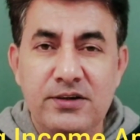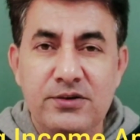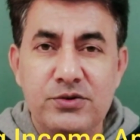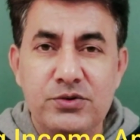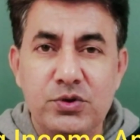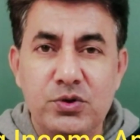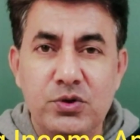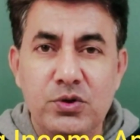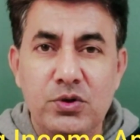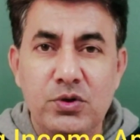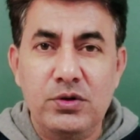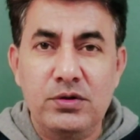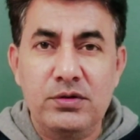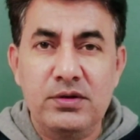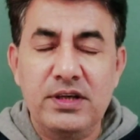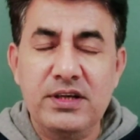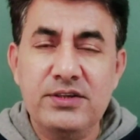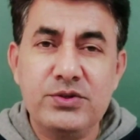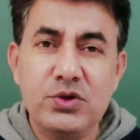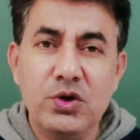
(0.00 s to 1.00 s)
So
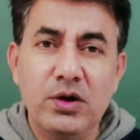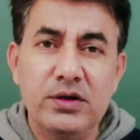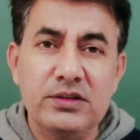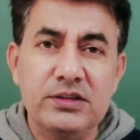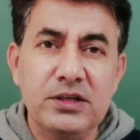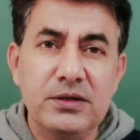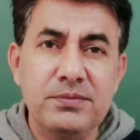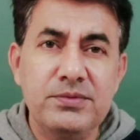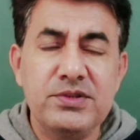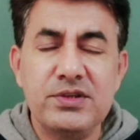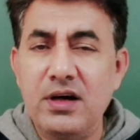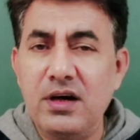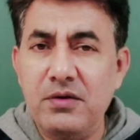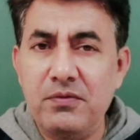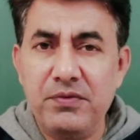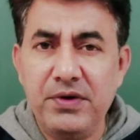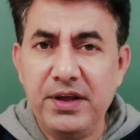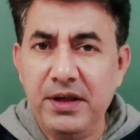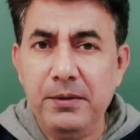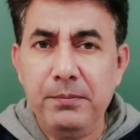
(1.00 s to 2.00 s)
these concepts
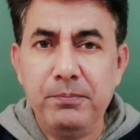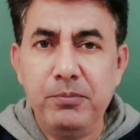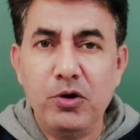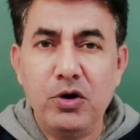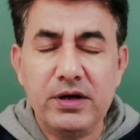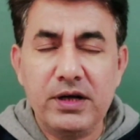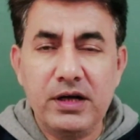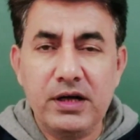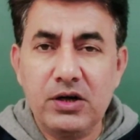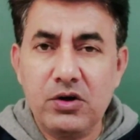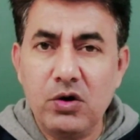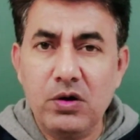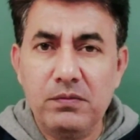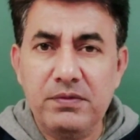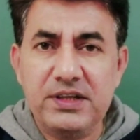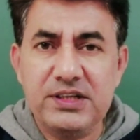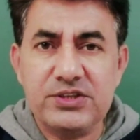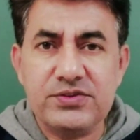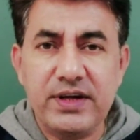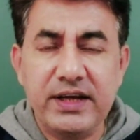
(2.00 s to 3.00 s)
are very important,
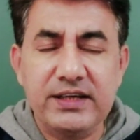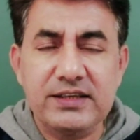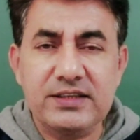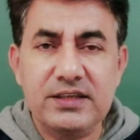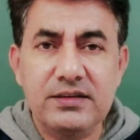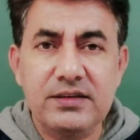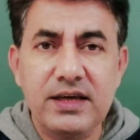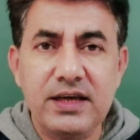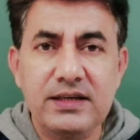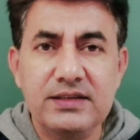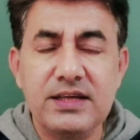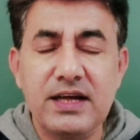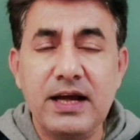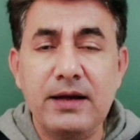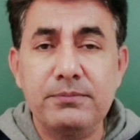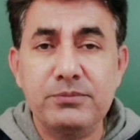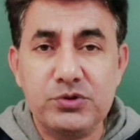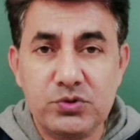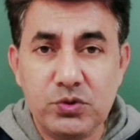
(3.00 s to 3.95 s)
always strikes in the exam.